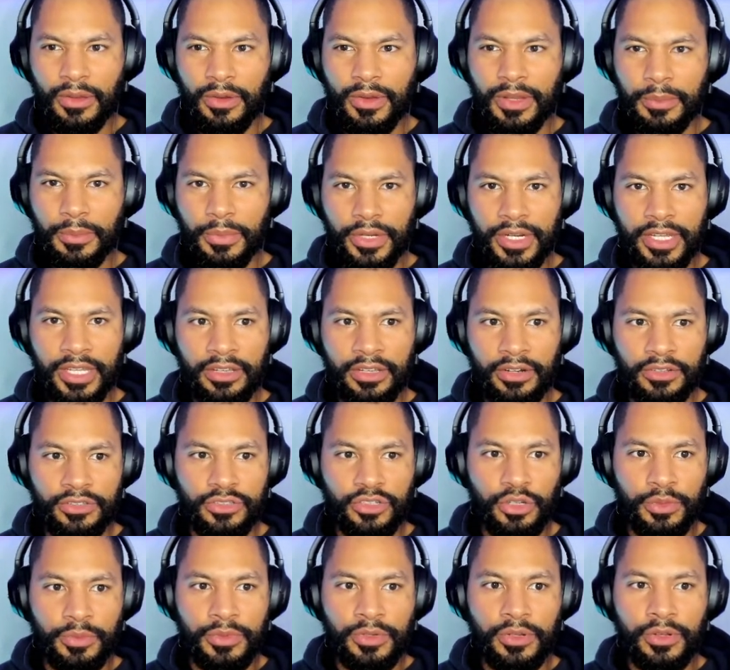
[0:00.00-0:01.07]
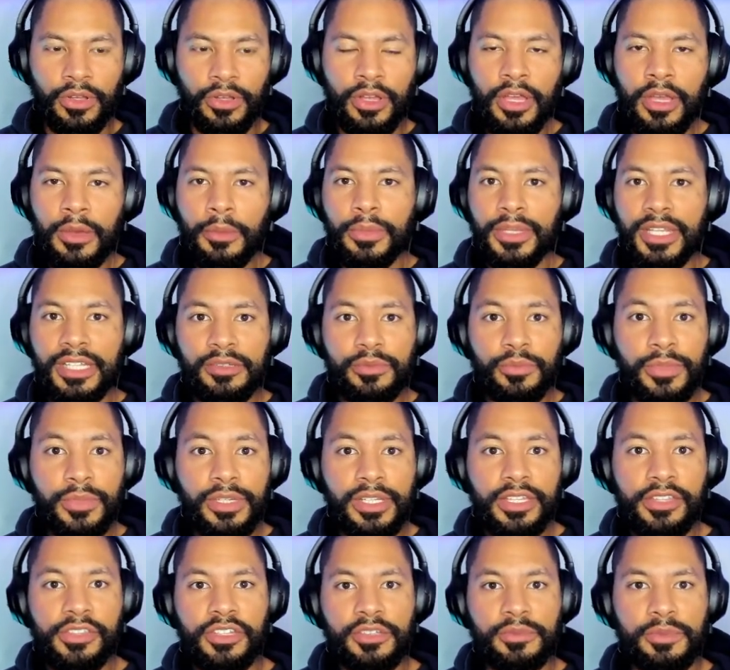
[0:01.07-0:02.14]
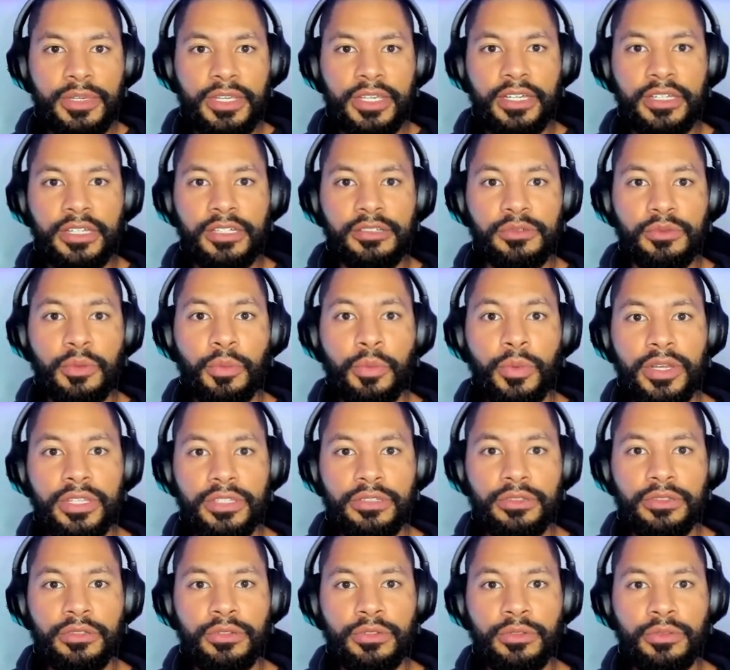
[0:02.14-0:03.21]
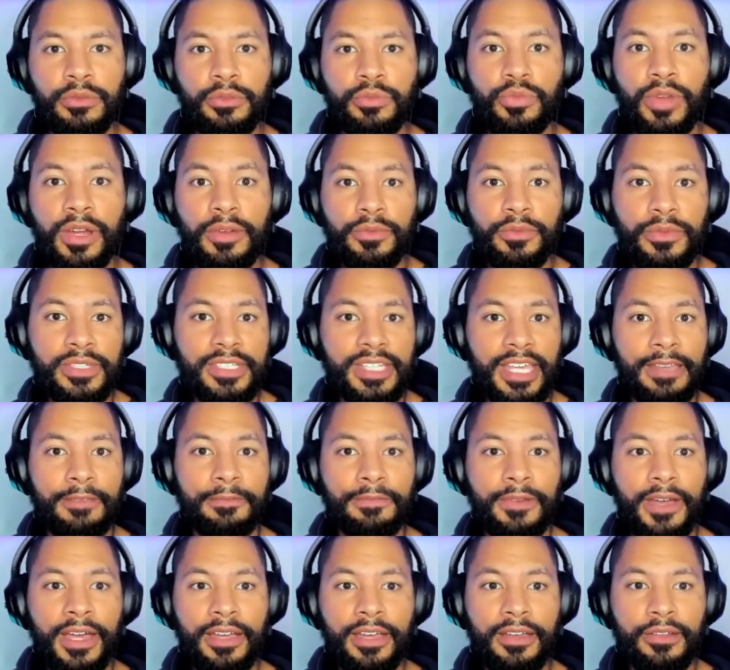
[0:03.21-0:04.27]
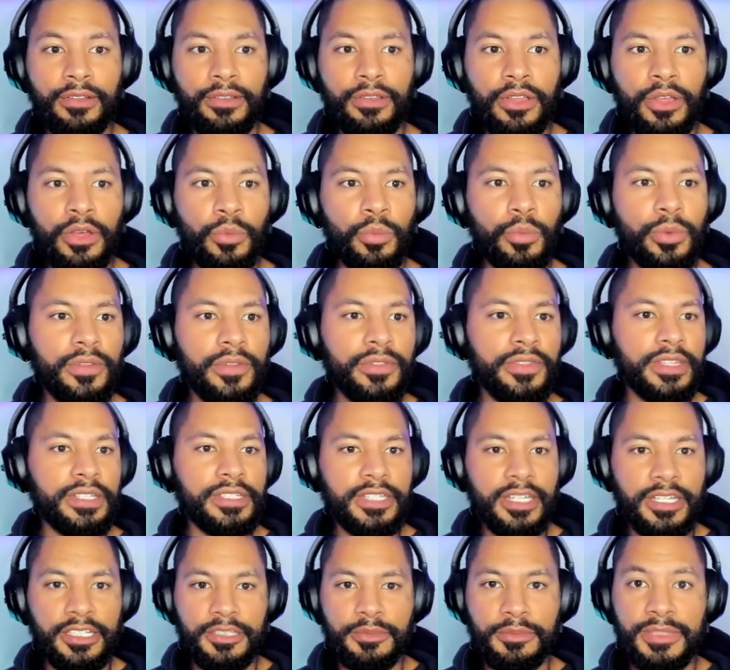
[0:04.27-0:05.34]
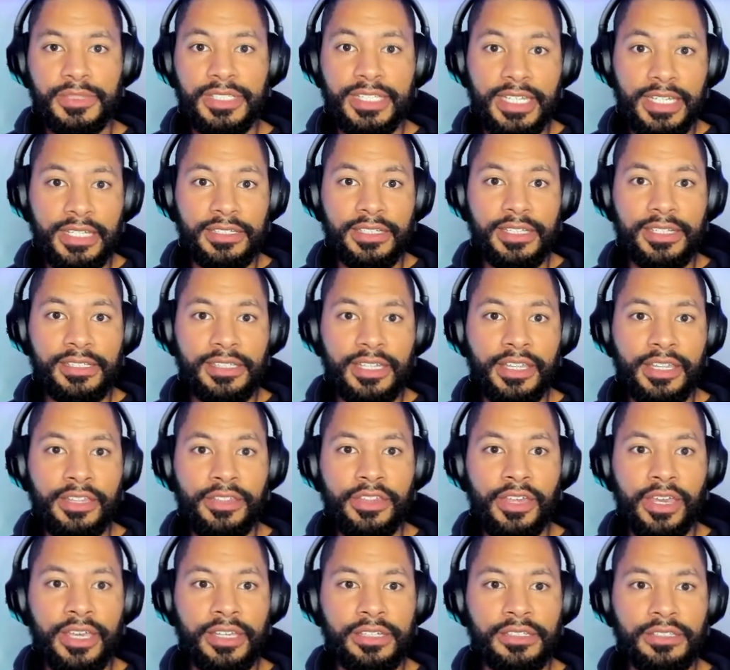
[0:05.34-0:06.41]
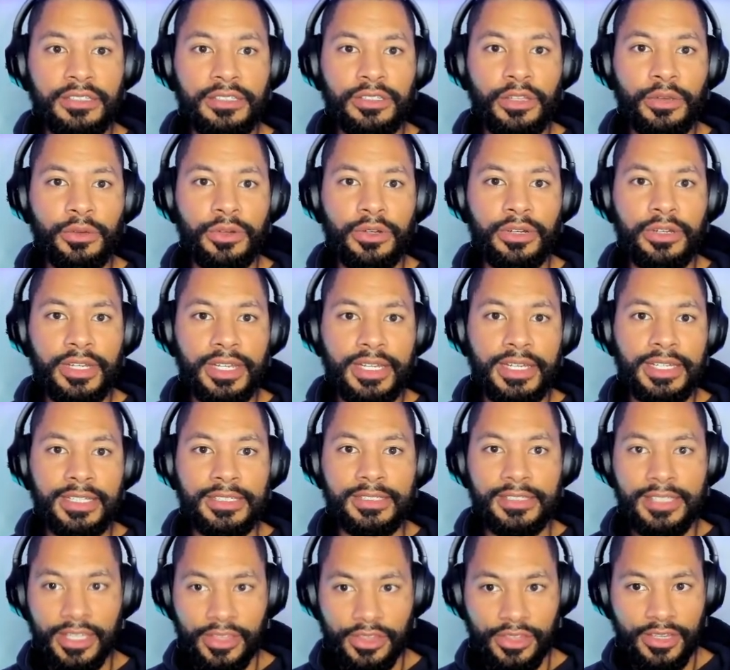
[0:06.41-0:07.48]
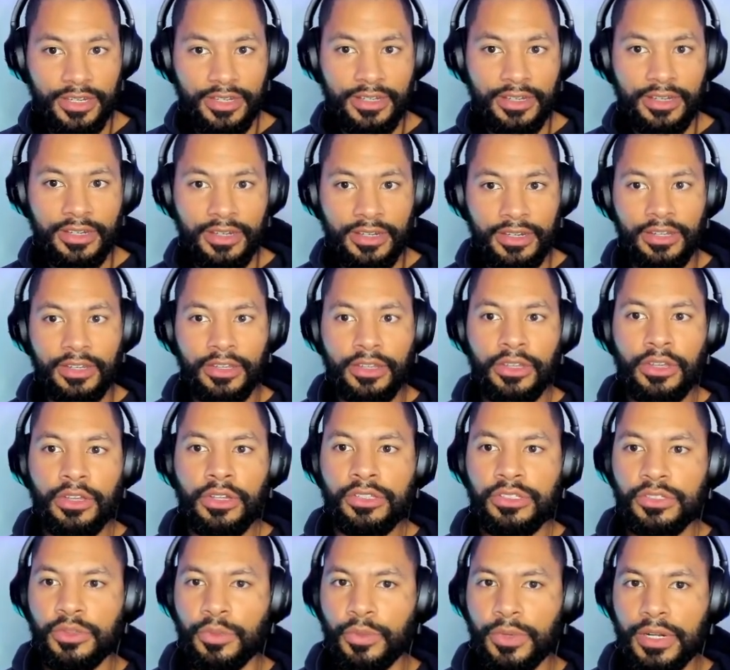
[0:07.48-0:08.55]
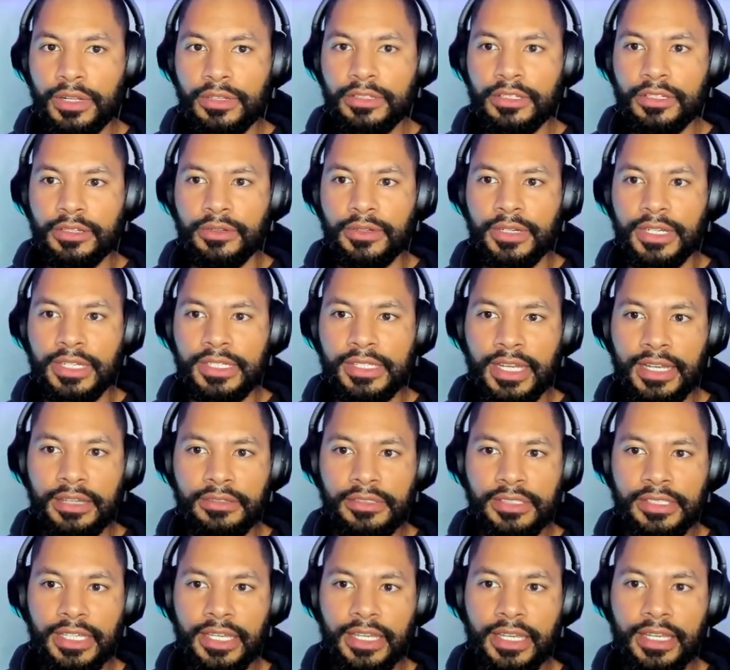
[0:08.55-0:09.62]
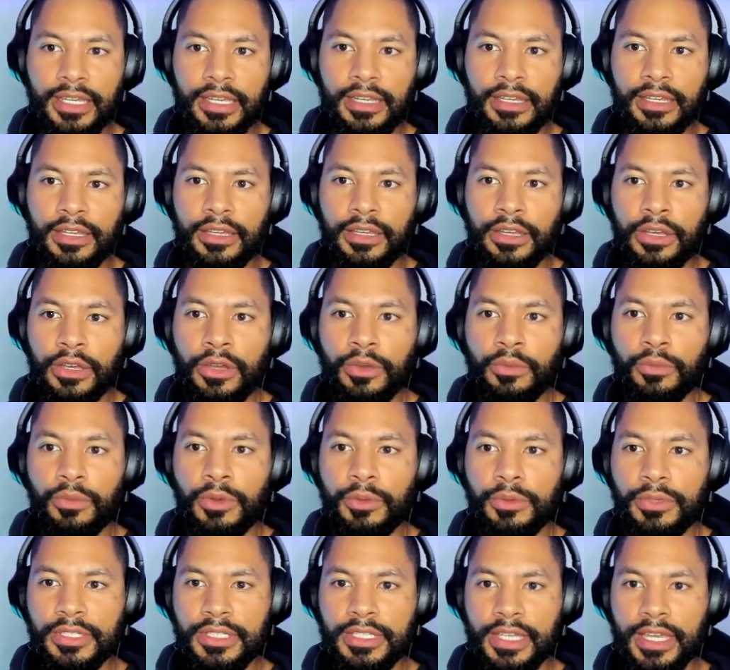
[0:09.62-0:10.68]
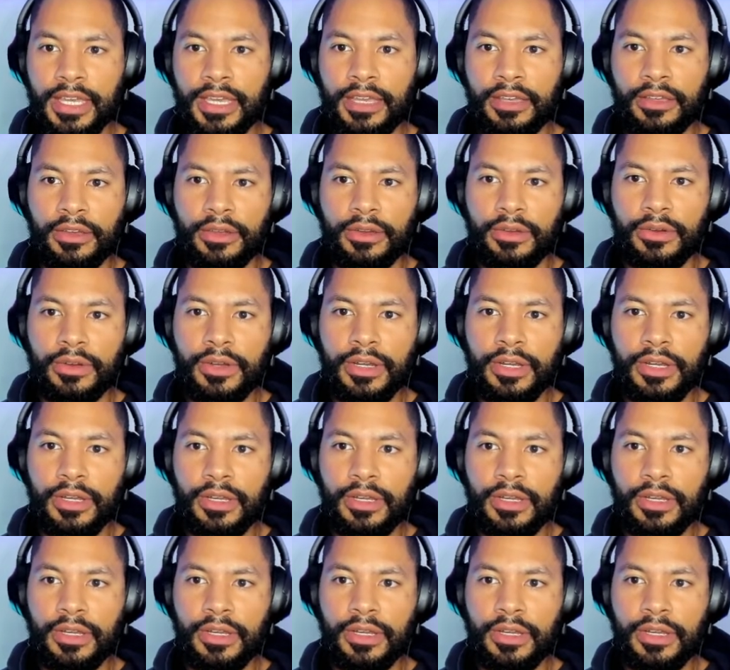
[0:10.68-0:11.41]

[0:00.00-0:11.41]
Go ahead and put it in our terminal. But that's really just because we want to reference a file with this custom CSS and JS loader extension. So what I'll do is I'll say we want to echo.